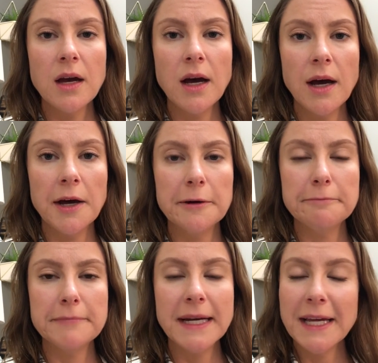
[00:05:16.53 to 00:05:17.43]

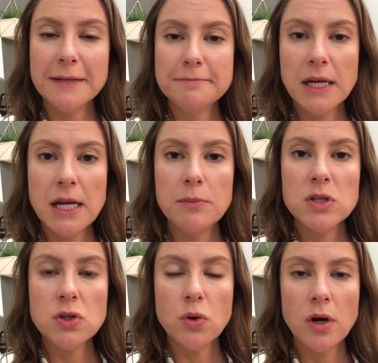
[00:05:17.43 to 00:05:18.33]
again, my name
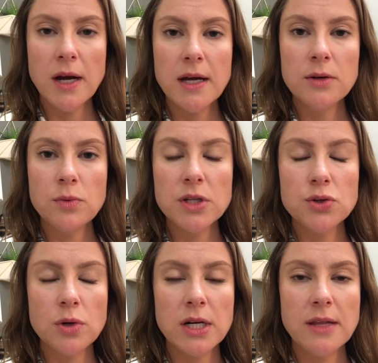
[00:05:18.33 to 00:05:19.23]
is Laura with
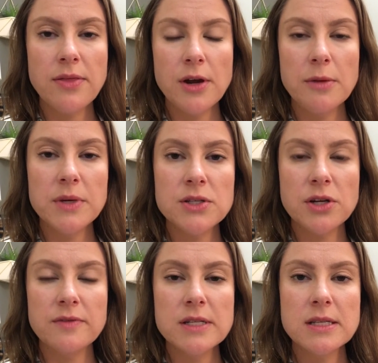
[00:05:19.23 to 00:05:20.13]
Jordan Therapy
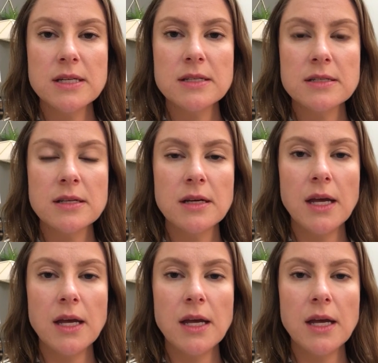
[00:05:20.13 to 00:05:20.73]
Services,